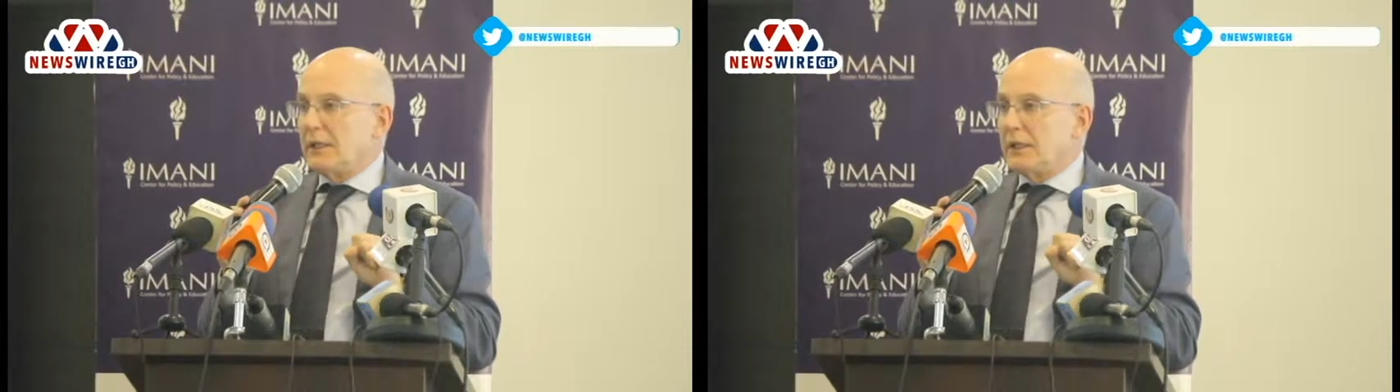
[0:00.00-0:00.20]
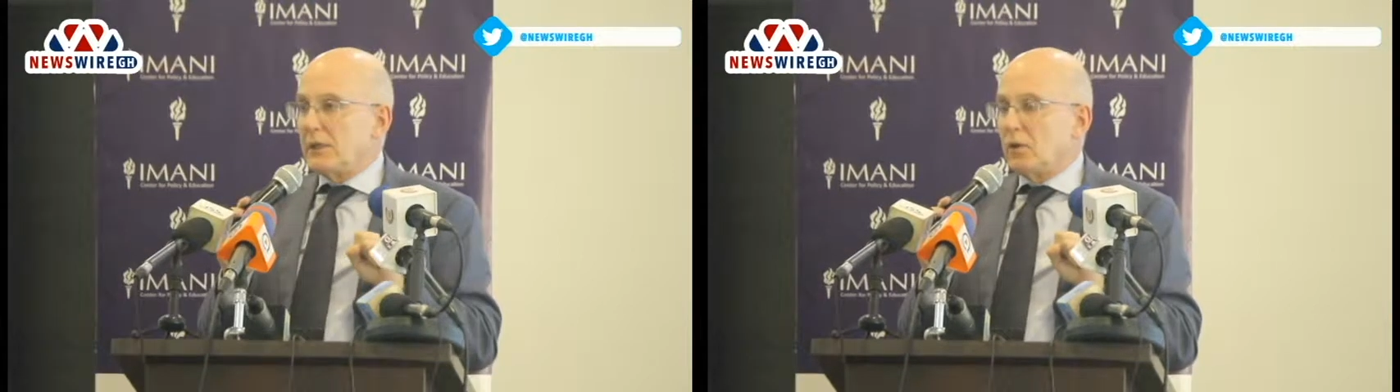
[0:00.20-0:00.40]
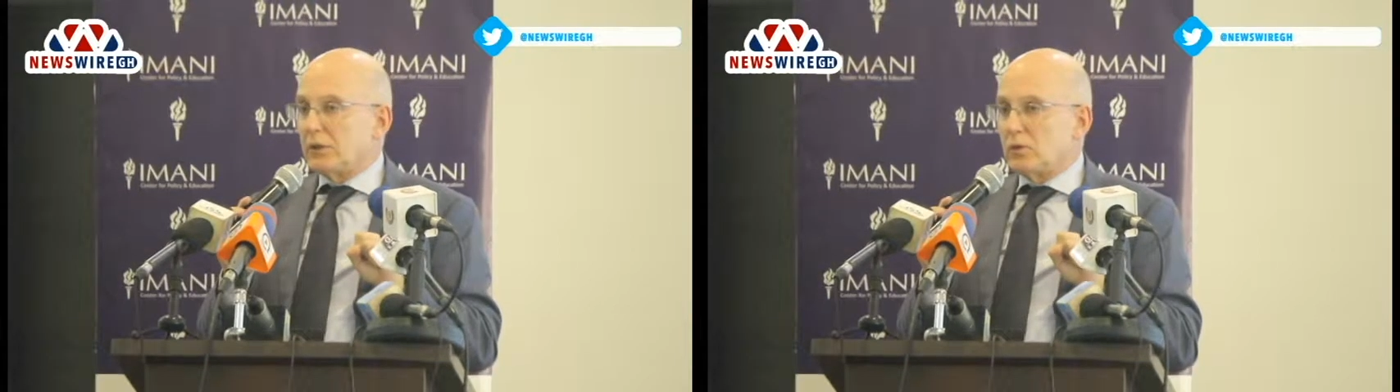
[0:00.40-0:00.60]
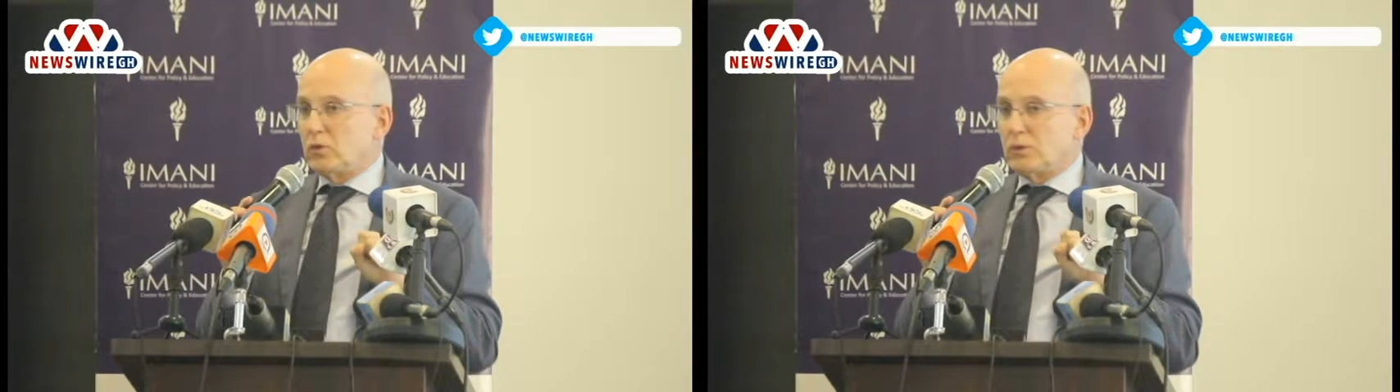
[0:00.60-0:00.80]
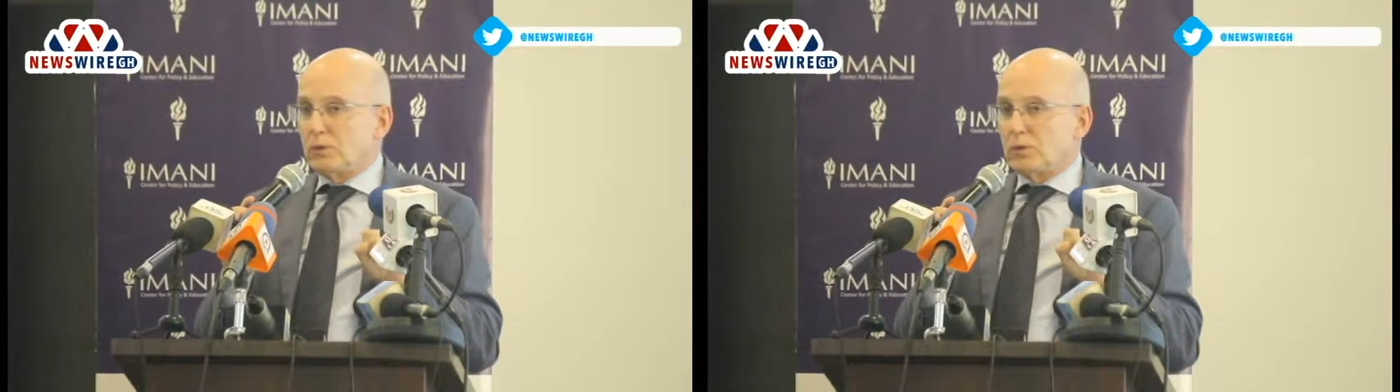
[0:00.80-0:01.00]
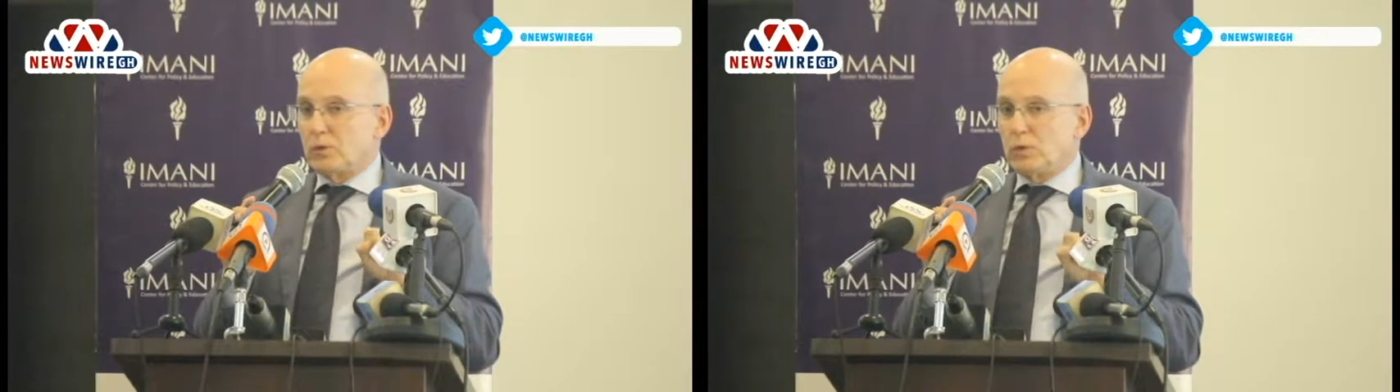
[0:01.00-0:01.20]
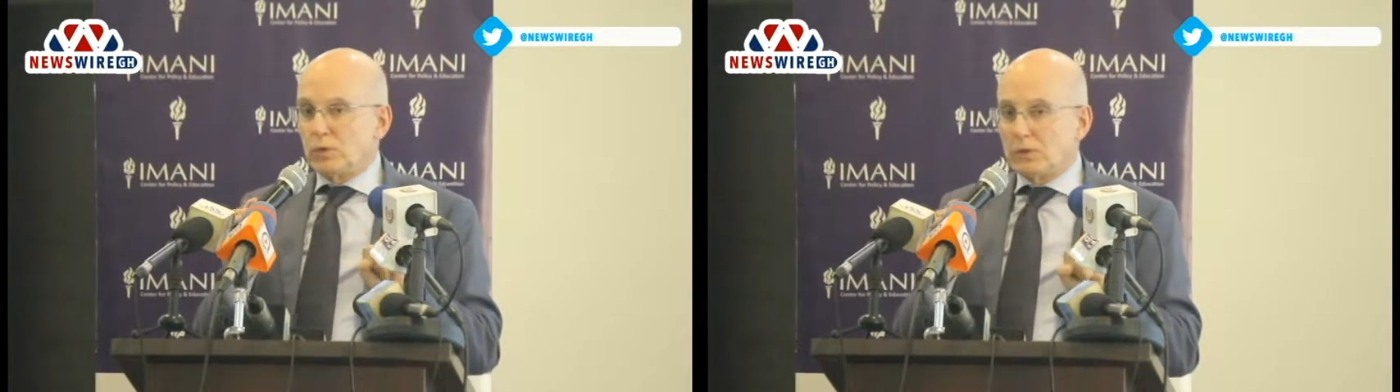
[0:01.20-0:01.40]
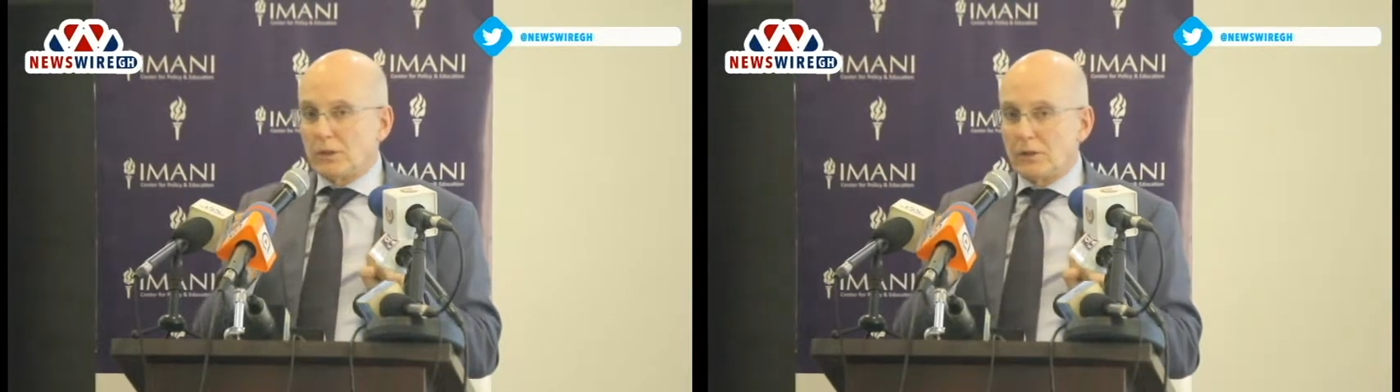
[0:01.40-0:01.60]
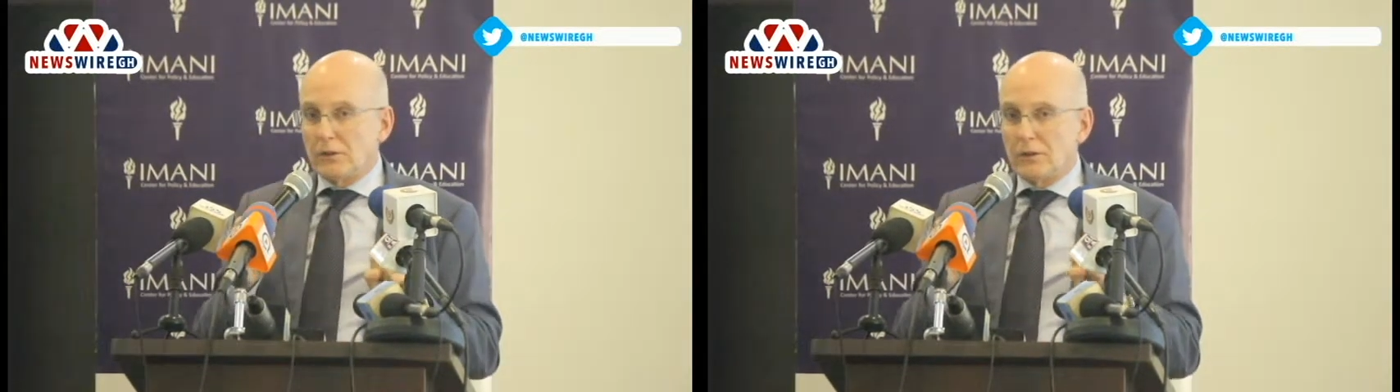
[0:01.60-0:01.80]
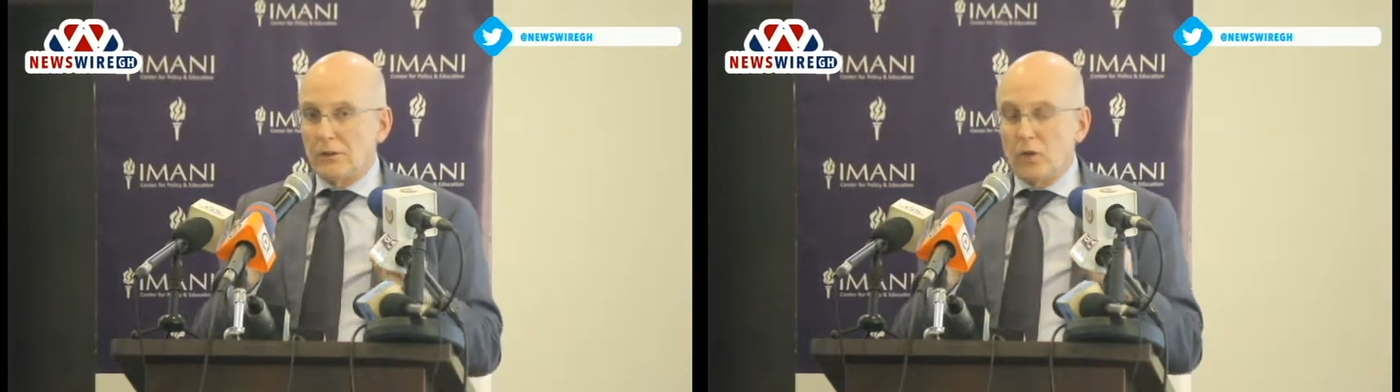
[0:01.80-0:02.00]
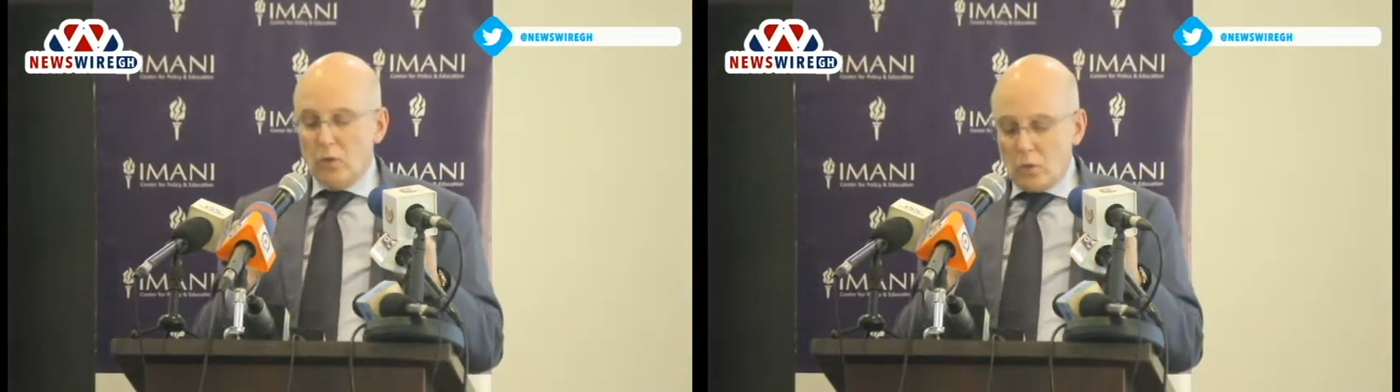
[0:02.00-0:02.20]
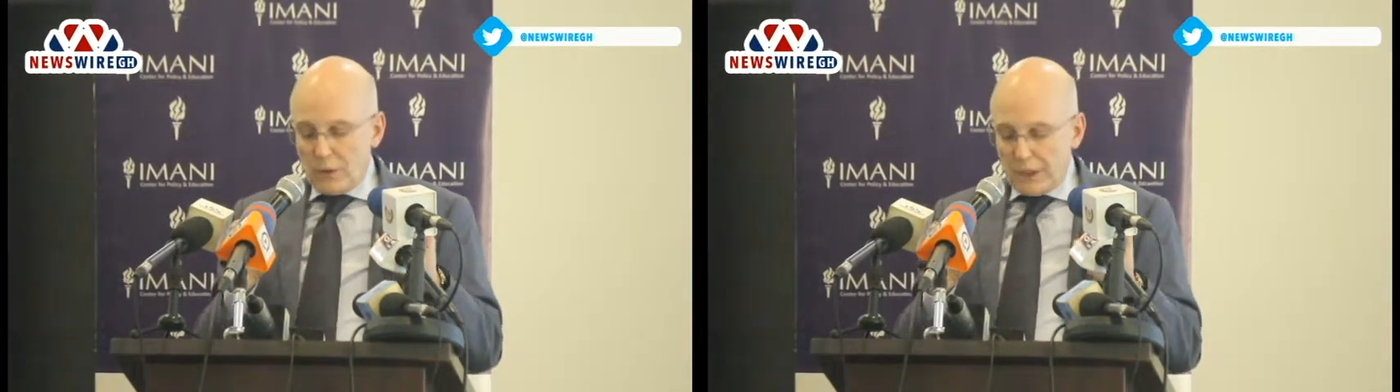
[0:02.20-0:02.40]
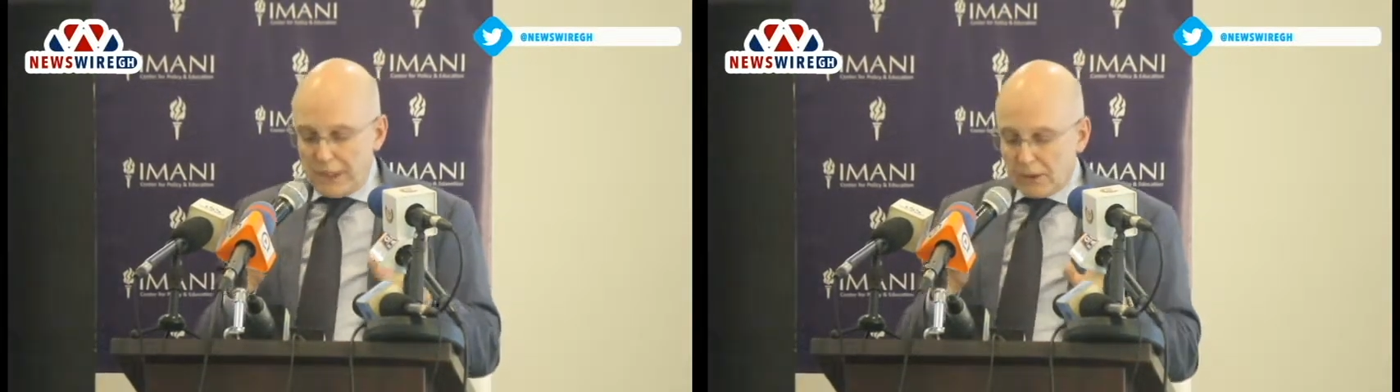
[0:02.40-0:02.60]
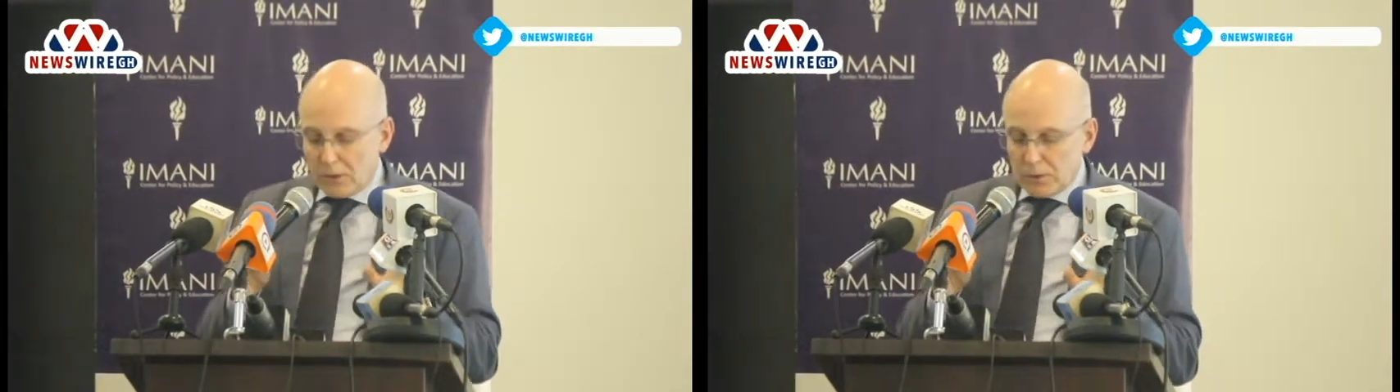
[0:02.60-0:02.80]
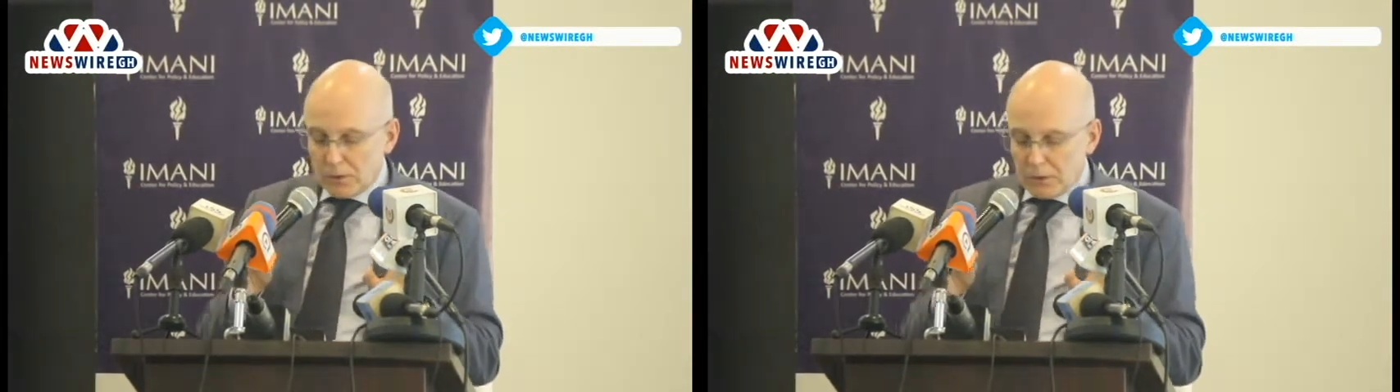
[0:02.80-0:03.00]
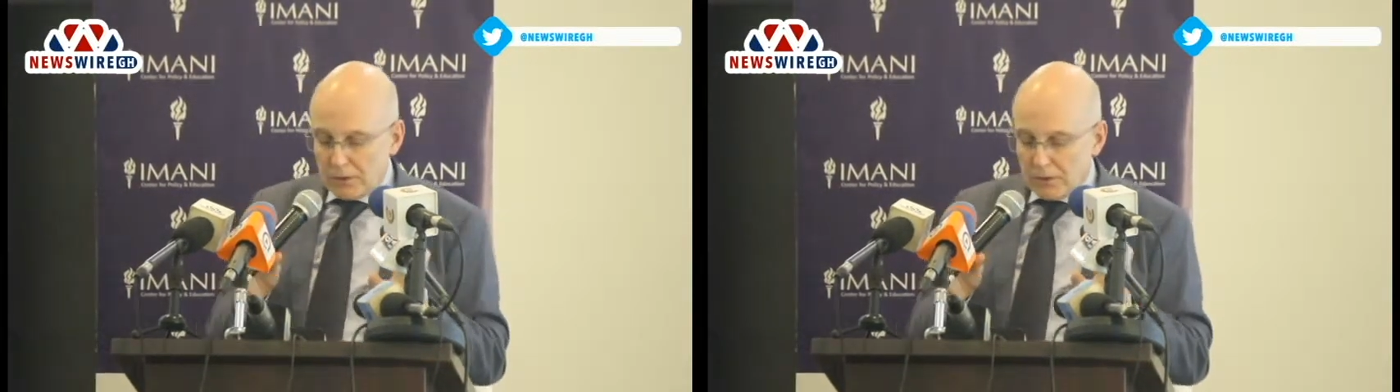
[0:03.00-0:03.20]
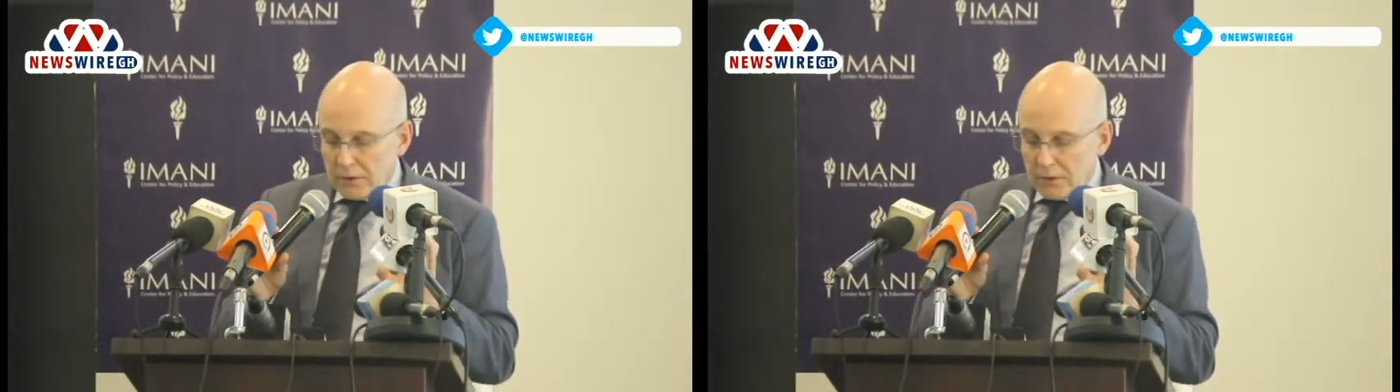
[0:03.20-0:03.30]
In order to do so, we need to